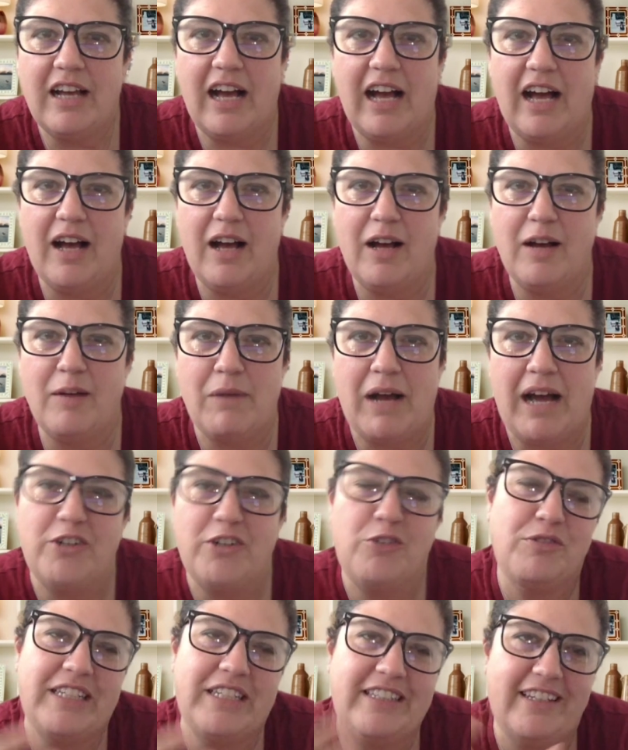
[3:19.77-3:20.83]
I
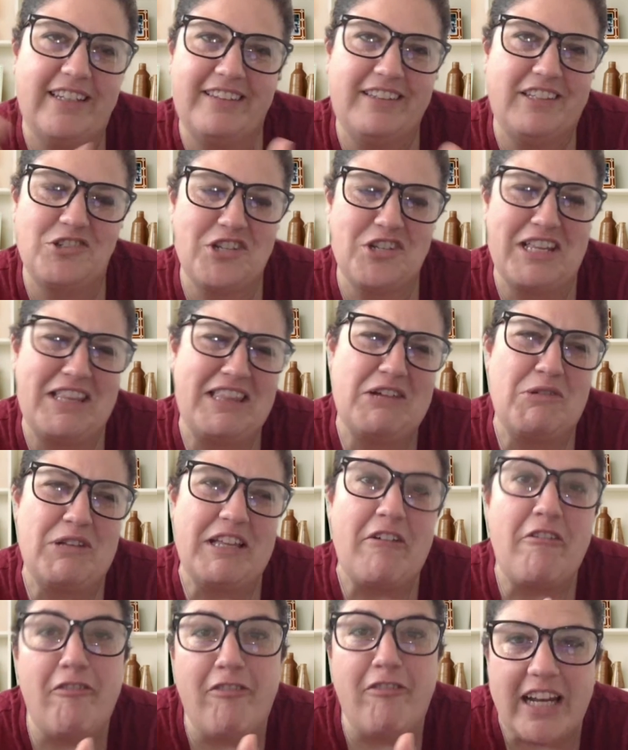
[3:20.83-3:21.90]
don't think that there's anything
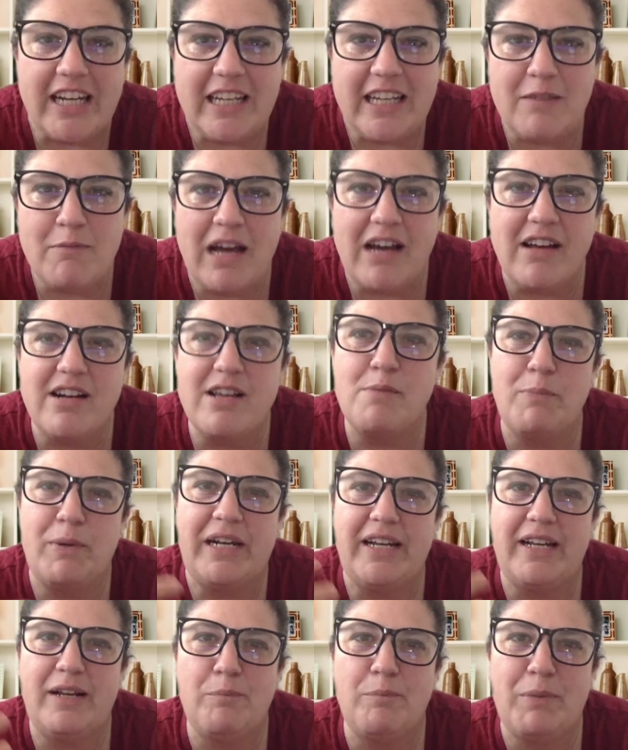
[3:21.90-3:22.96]
really funny about it, but